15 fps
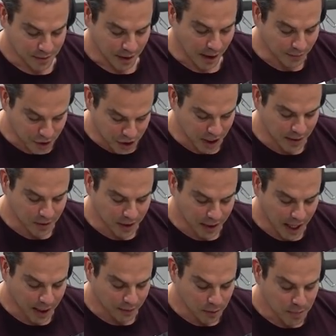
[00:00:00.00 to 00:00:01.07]
I've achieved a
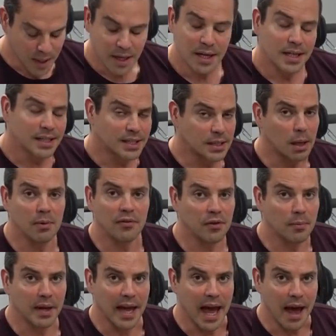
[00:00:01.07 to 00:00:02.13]
lot of them. Some of
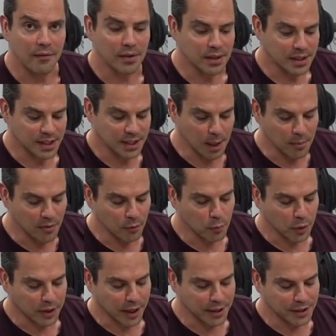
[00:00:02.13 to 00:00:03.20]
them I haven't, because some of them
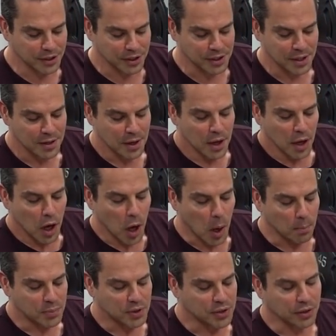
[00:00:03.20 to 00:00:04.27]
were kind of just
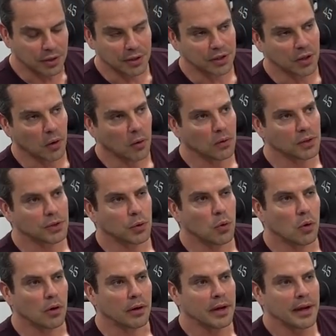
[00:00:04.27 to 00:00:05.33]
absurd goals,
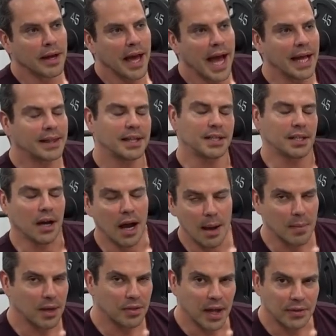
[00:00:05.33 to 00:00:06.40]
or at the time
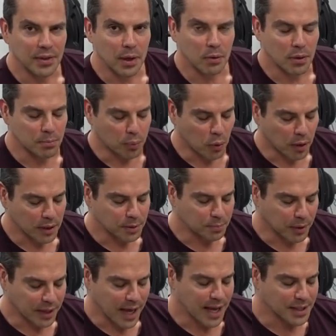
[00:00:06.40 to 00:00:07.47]
I thought they were important,
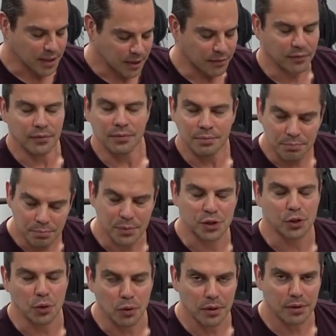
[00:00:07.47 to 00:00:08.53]
but as I've
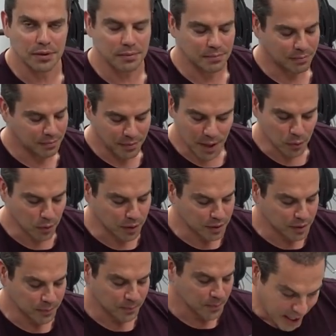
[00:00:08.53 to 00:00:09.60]
matured, they
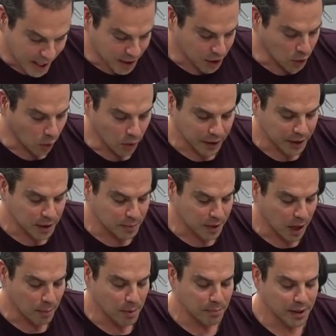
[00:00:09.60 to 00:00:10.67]
weren't. I had a goal here to
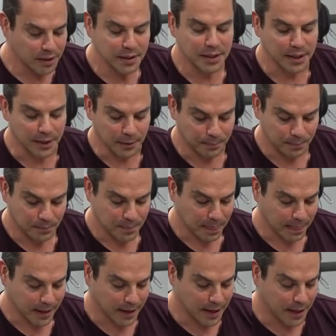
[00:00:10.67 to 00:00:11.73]
become a millionaire,
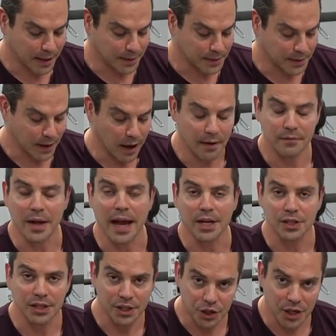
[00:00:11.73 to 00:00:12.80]
and I've
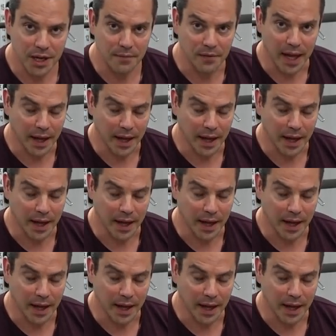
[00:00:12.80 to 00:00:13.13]
actually achieved